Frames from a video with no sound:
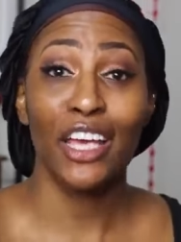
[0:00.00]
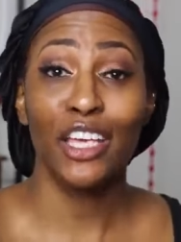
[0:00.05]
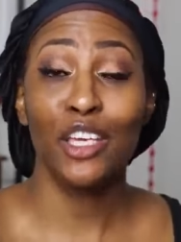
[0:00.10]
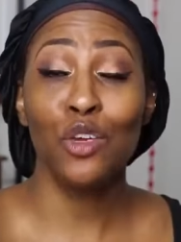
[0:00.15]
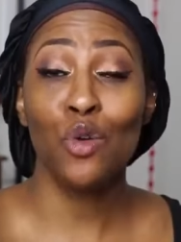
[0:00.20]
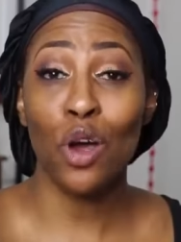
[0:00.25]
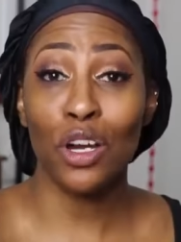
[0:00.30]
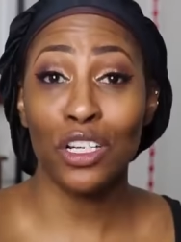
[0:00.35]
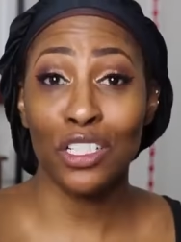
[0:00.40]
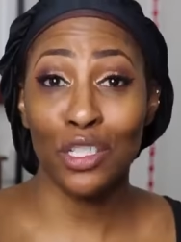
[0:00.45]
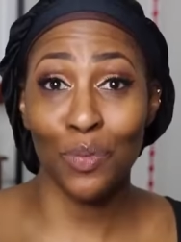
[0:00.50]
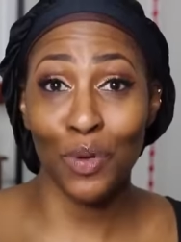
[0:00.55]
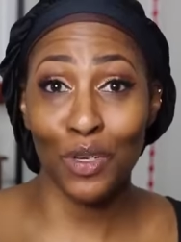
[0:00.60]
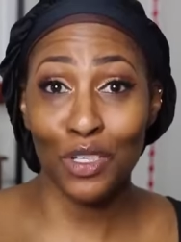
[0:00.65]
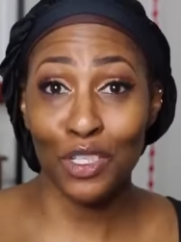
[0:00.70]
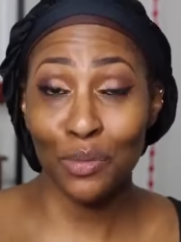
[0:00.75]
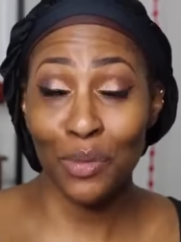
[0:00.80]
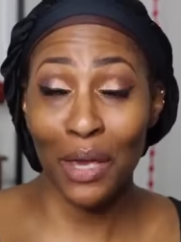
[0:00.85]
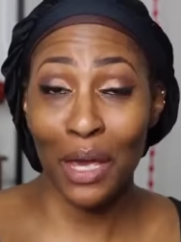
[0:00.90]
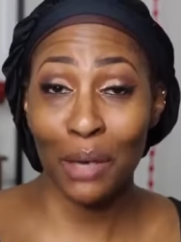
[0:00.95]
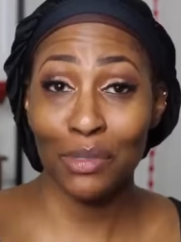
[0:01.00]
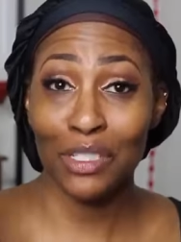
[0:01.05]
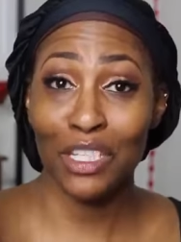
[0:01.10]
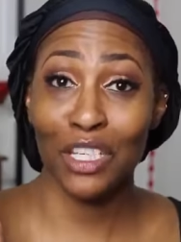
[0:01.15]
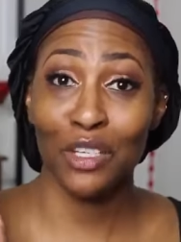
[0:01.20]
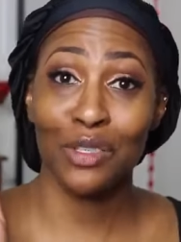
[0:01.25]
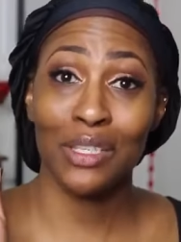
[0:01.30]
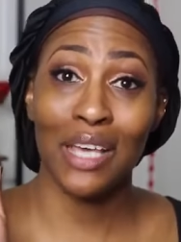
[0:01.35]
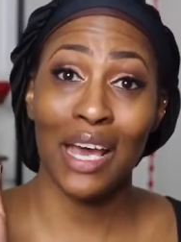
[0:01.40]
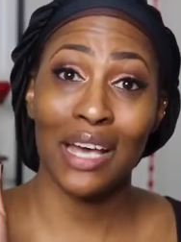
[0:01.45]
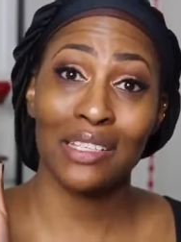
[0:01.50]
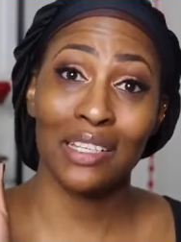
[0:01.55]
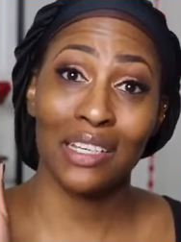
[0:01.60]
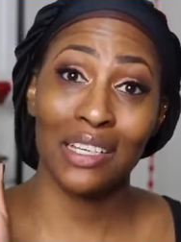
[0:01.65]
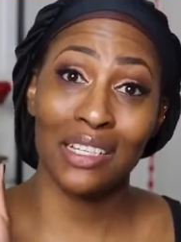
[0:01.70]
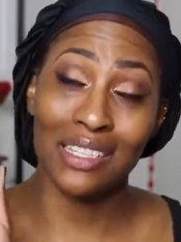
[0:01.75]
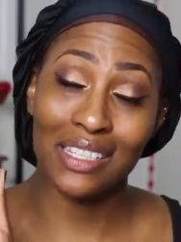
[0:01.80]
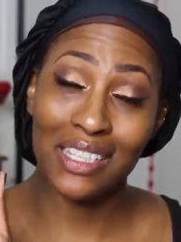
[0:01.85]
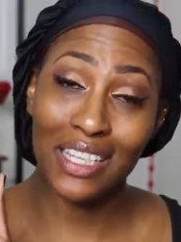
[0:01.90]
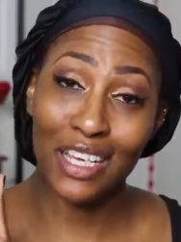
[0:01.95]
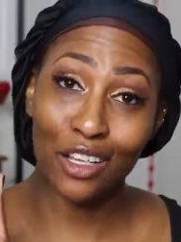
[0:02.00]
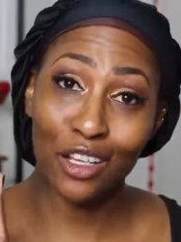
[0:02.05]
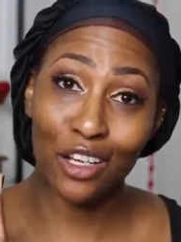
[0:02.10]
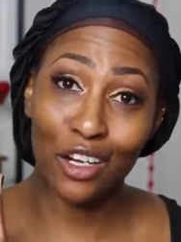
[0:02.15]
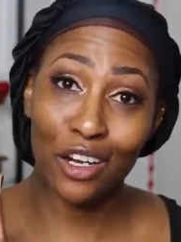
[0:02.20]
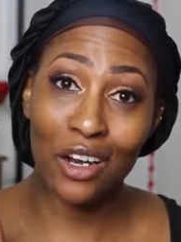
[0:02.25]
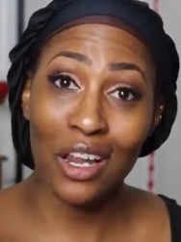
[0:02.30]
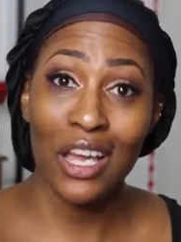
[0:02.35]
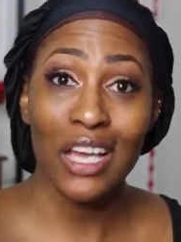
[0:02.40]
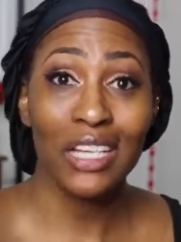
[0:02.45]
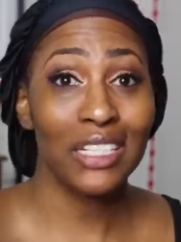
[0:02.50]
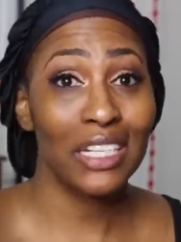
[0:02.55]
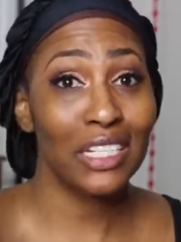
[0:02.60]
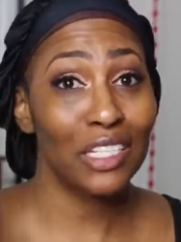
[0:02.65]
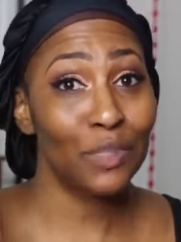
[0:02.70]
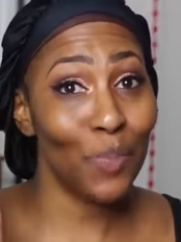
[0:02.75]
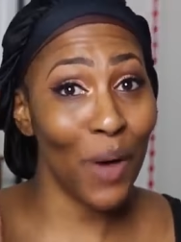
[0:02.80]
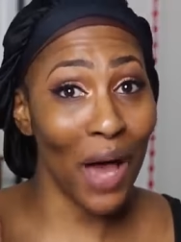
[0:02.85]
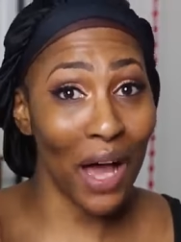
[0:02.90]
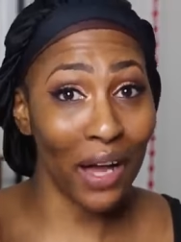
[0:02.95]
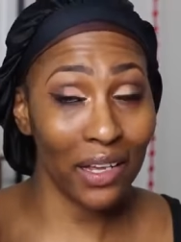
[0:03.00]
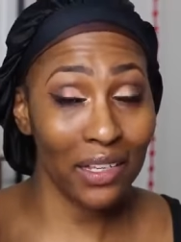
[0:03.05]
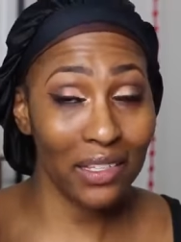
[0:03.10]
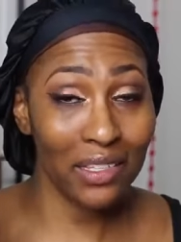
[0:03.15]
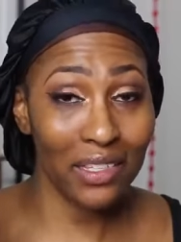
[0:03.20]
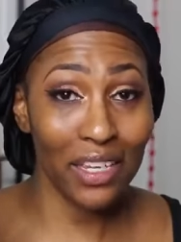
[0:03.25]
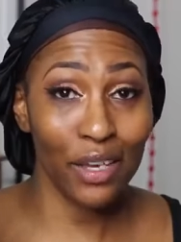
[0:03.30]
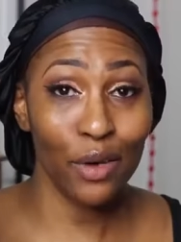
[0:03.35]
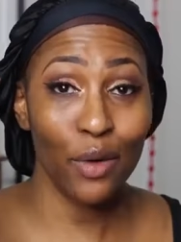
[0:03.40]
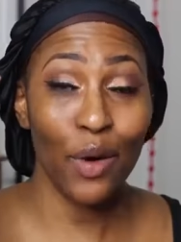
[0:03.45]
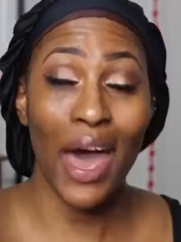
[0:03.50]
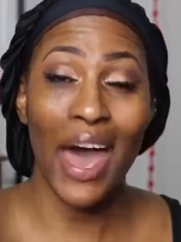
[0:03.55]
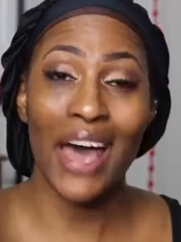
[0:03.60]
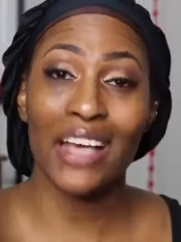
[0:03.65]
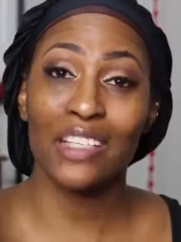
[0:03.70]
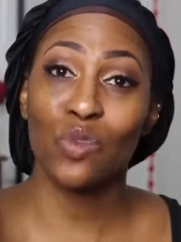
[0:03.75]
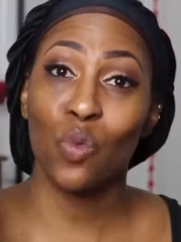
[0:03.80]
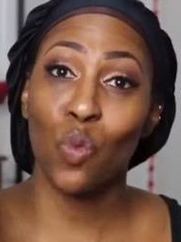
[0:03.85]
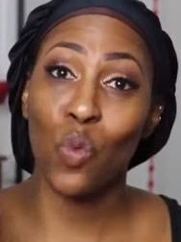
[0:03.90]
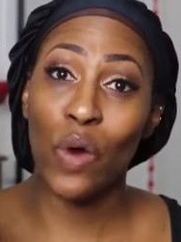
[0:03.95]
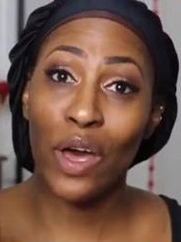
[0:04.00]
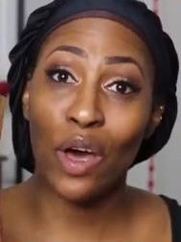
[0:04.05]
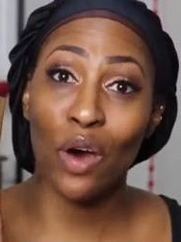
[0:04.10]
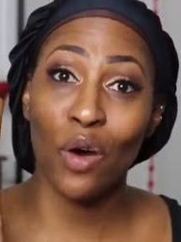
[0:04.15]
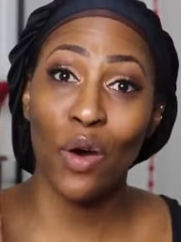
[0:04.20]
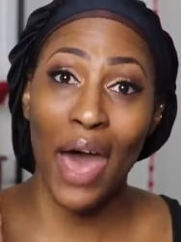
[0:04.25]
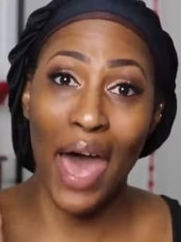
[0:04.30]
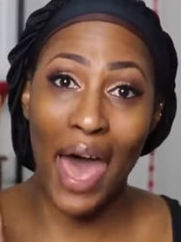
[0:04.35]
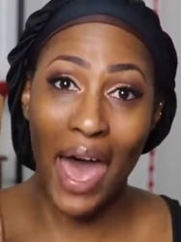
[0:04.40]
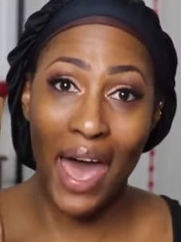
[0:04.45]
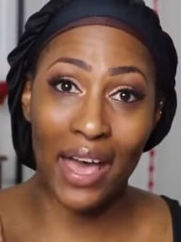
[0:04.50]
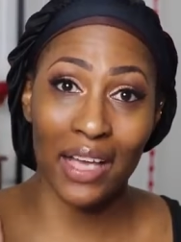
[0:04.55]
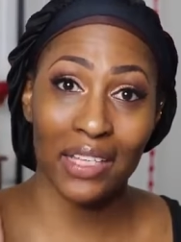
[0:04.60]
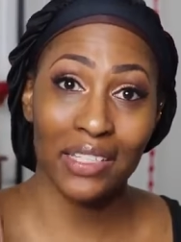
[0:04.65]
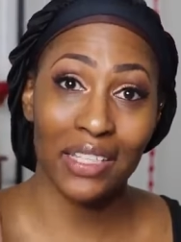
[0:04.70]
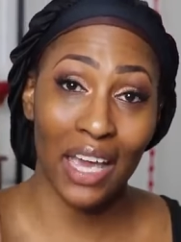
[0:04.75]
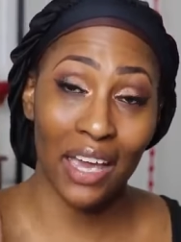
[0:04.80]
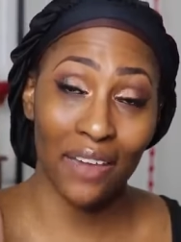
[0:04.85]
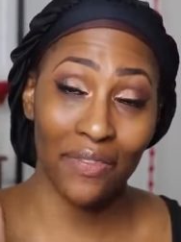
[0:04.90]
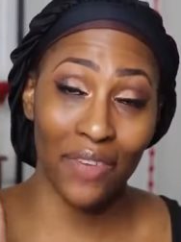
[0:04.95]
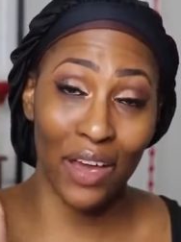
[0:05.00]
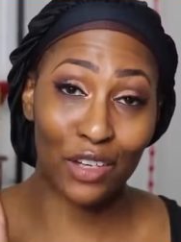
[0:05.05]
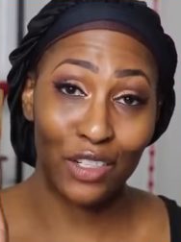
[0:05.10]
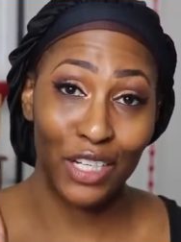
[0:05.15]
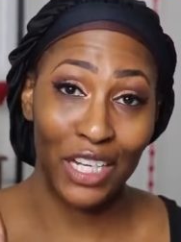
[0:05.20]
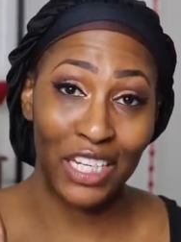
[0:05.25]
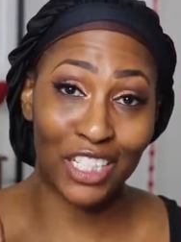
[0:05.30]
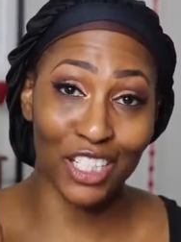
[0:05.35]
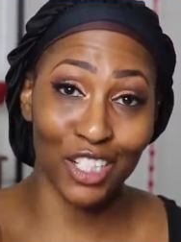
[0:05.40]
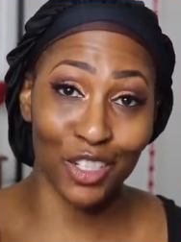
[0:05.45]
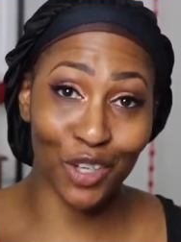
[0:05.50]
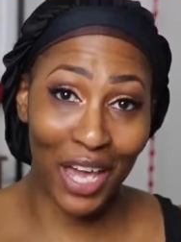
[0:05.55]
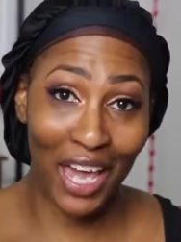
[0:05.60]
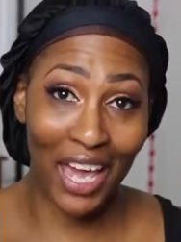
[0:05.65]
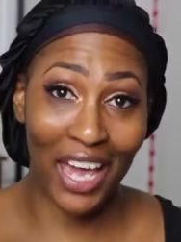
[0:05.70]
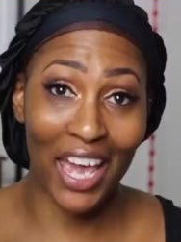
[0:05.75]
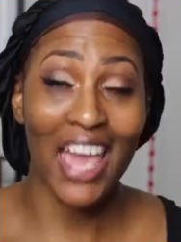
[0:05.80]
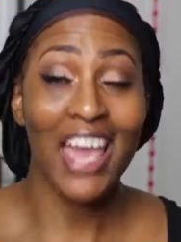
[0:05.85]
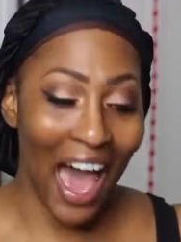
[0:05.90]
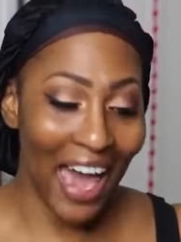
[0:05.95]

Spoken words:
You are supposed to be able to use it as a concealer, to spot conceal, as well as a foundation, okay?